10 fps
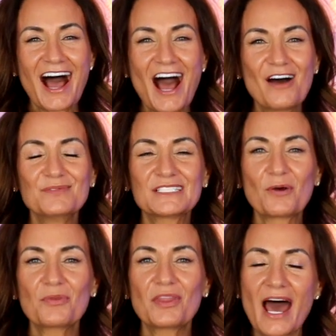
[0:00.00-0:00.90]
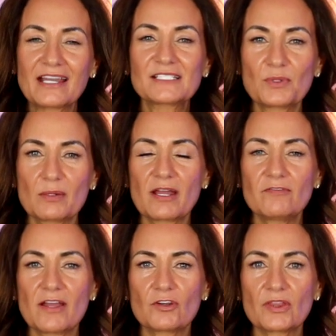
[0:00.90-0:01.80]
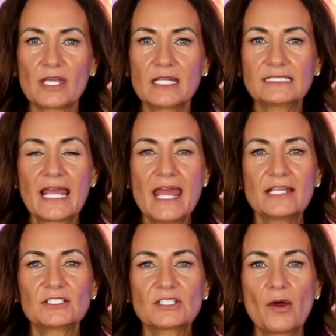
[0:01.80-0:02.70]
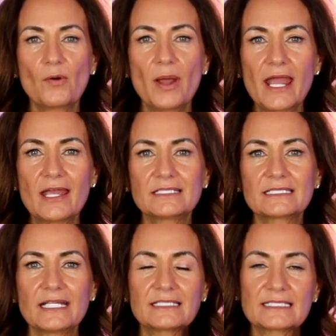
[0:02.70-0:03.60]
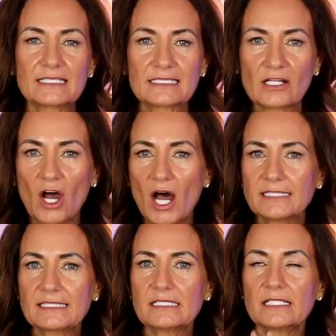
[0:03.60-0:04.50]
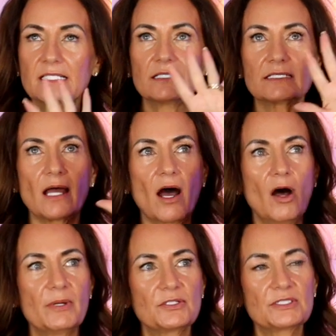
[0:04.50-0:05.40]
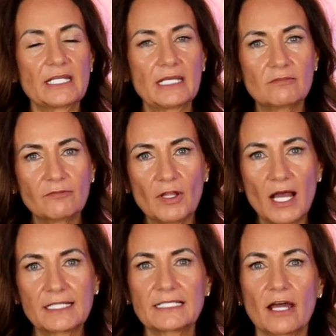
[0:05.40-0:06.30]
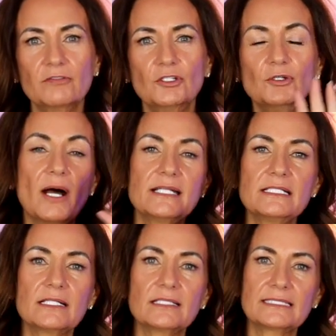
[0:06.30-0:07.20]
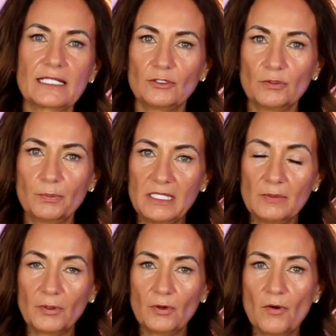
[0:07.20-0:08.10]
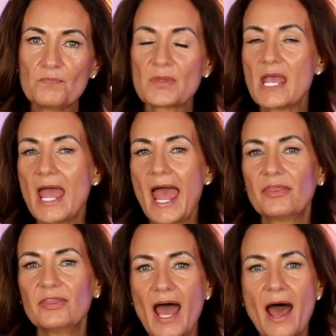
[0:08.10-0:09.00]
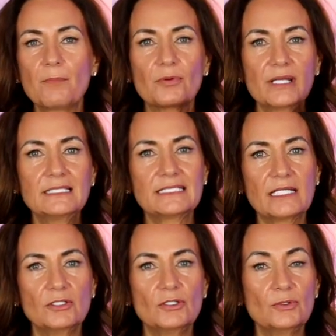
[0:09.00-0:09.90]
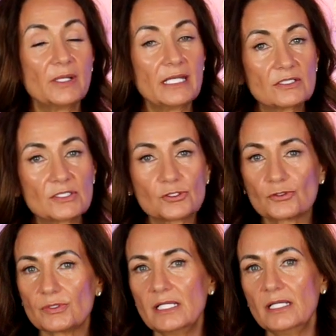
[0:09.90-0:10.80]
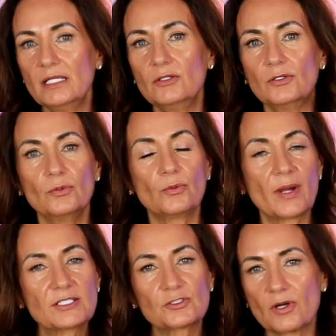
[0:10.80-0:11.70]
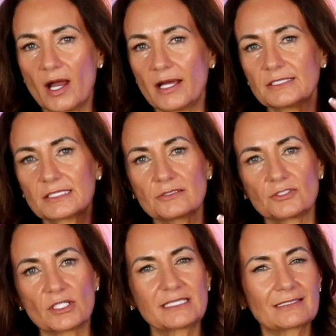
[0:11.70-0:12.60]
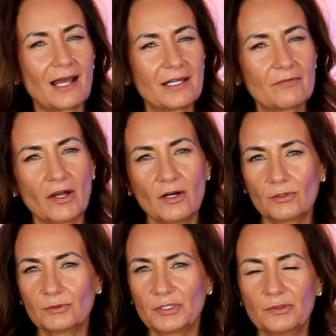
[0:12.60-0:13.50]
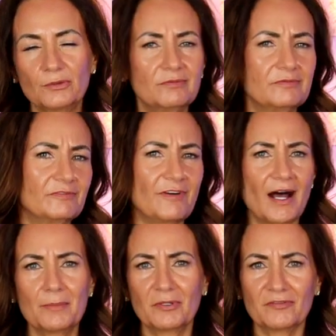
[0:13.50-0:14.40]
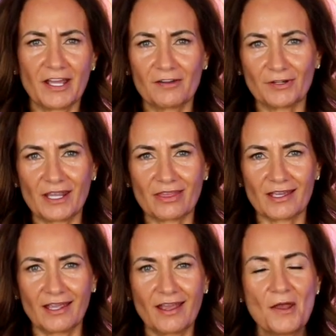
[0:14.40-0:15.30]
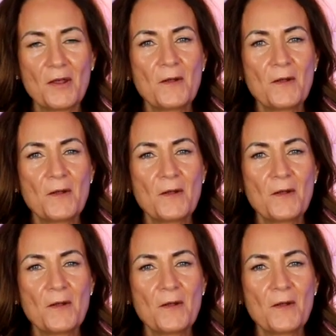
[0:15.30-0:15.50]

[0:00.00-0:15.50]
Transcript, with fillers: Um, so that is one of my favorite things. So it's it's this constant almost influx of new ideas and new people, and that brings in new industry, new restaurants, just kind of a whole new vibe of everything.